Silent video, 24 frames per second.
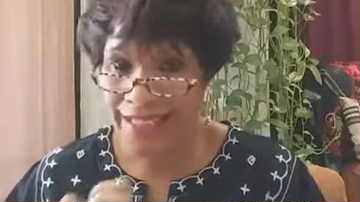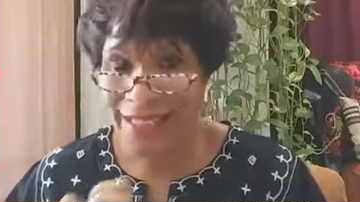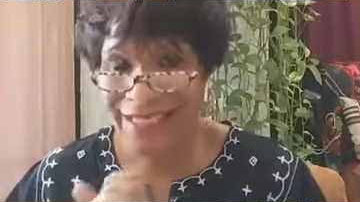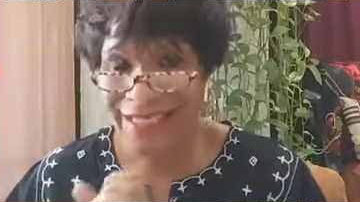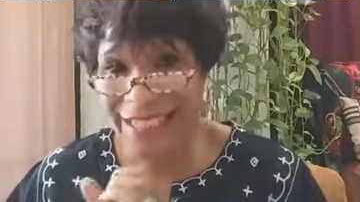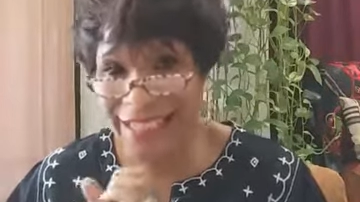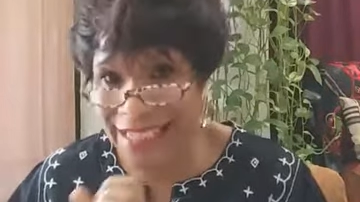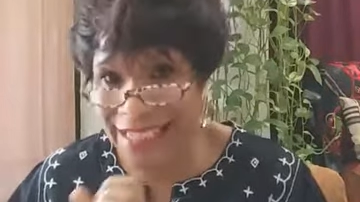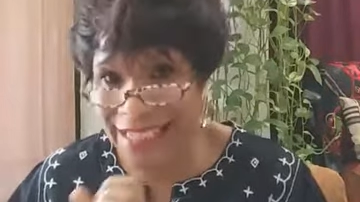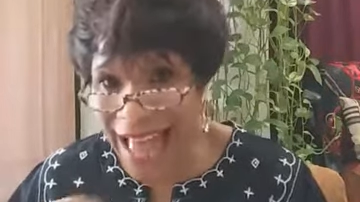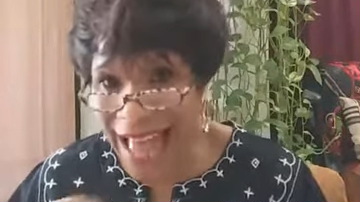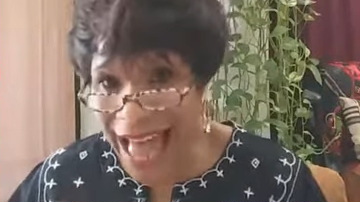The
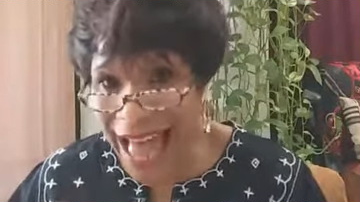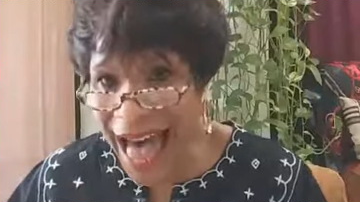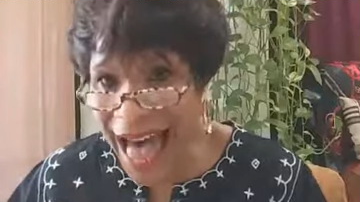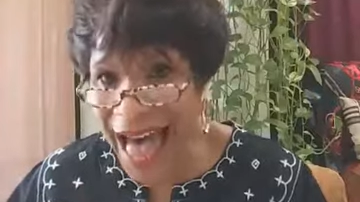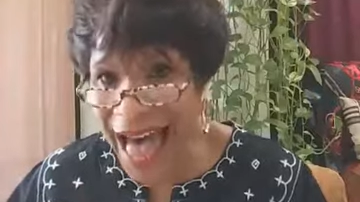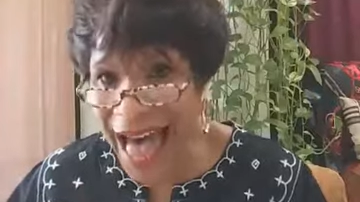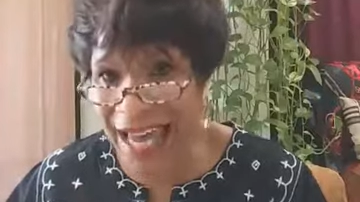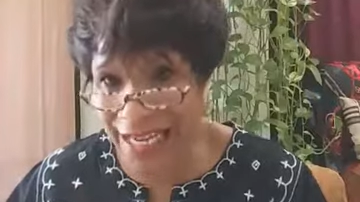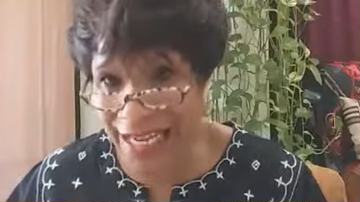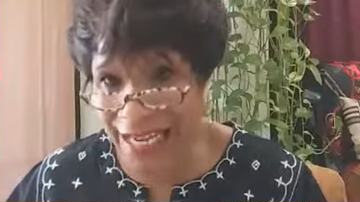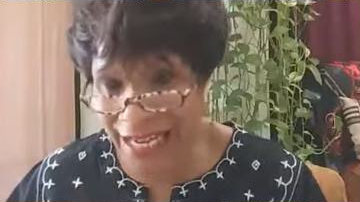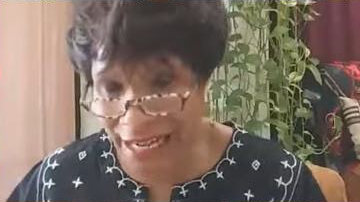
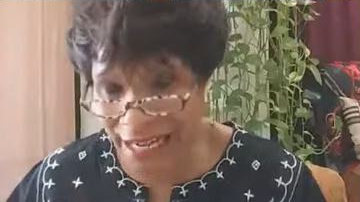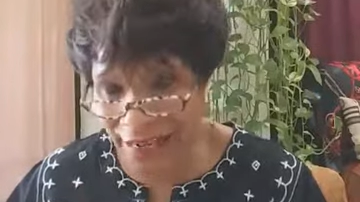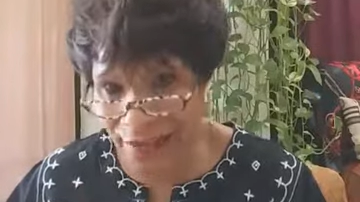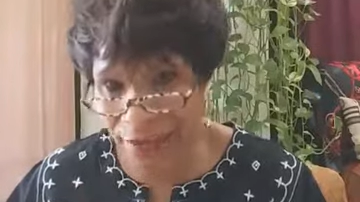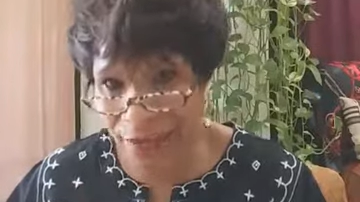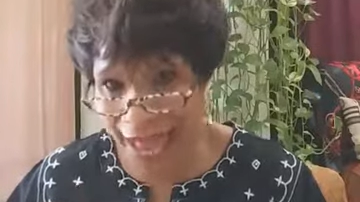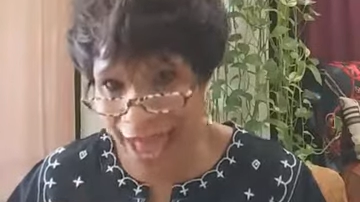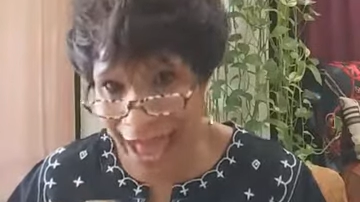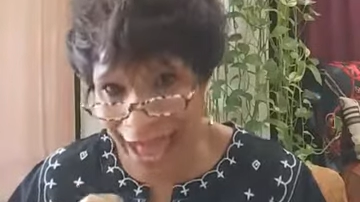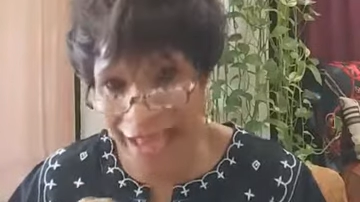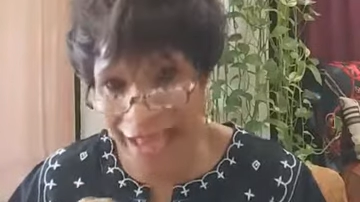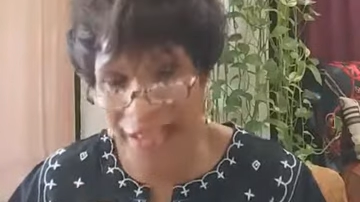zadi
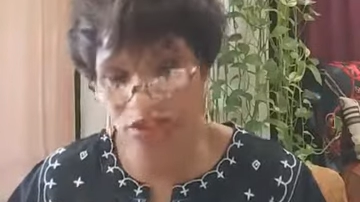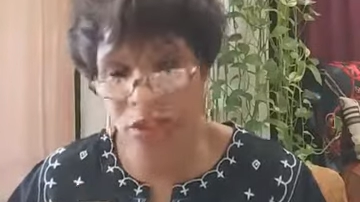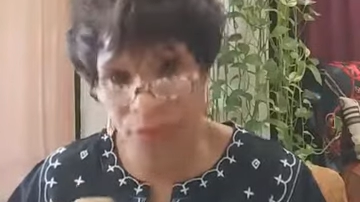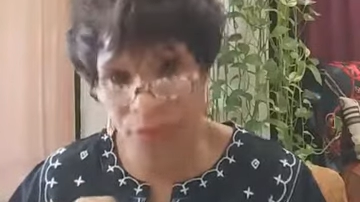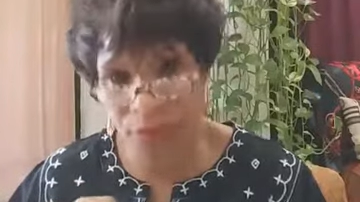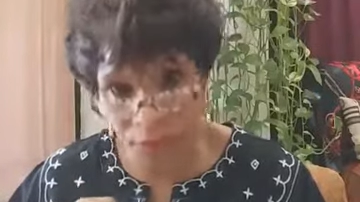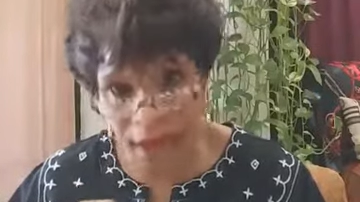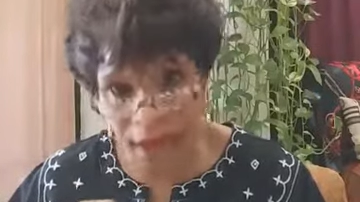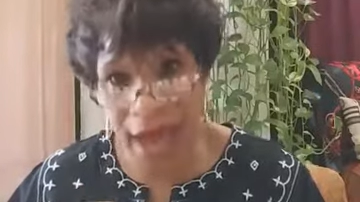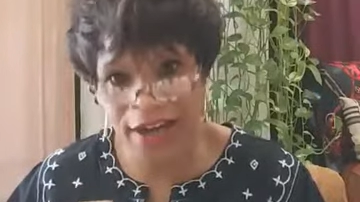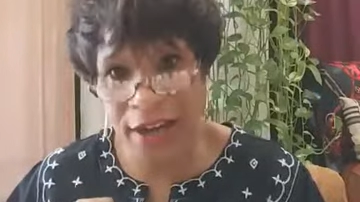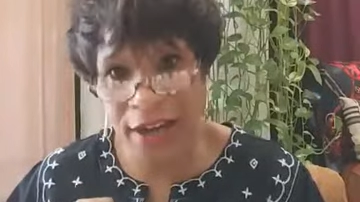has a
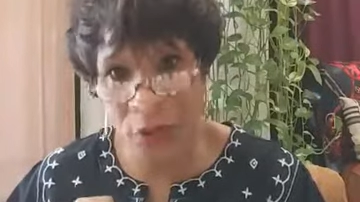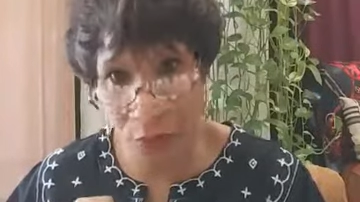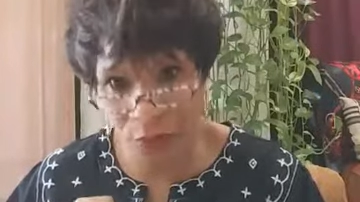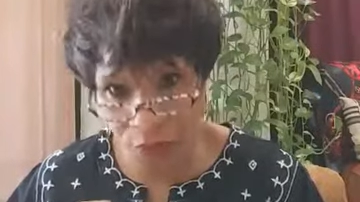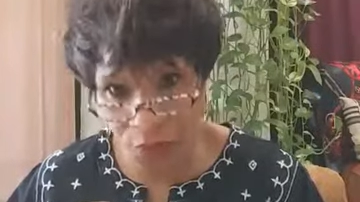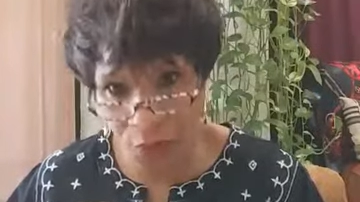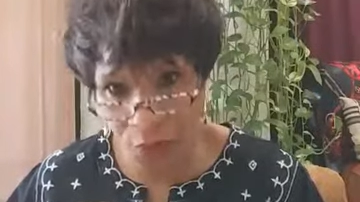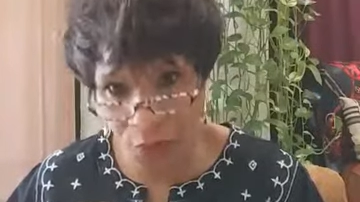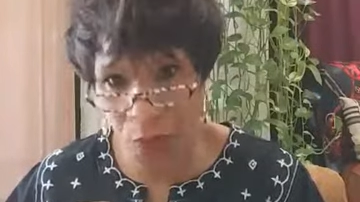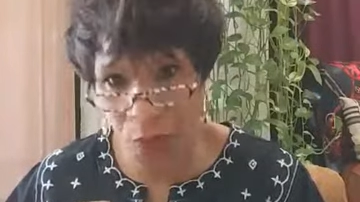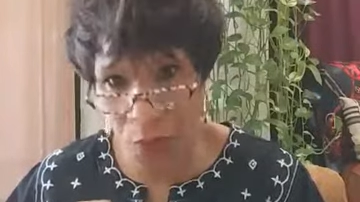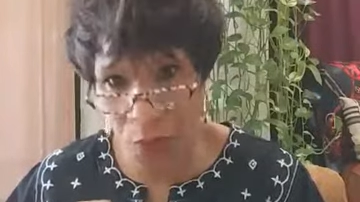final
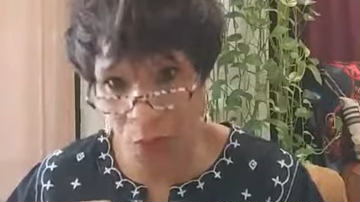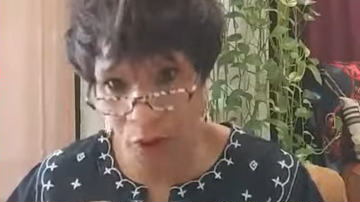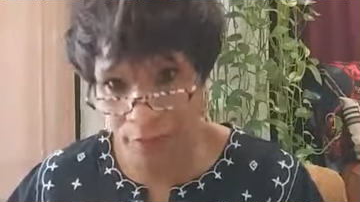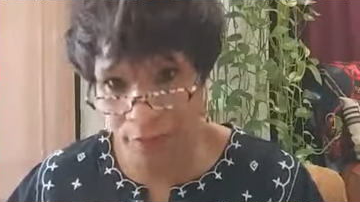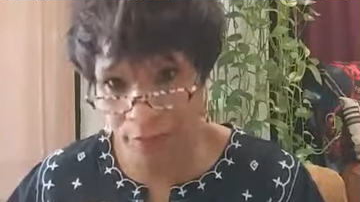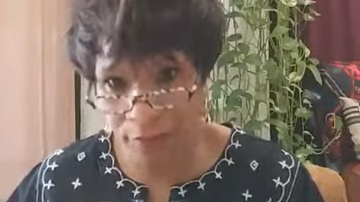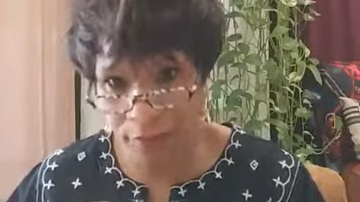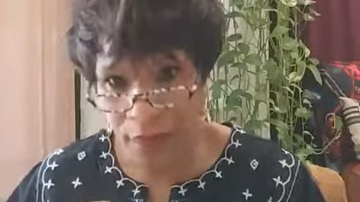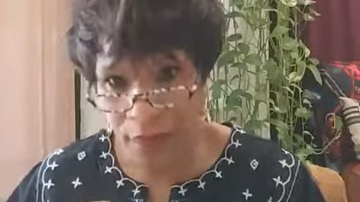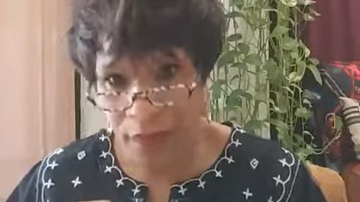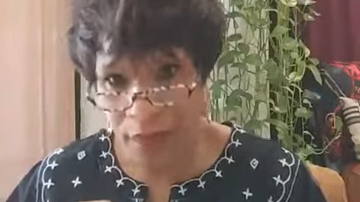form.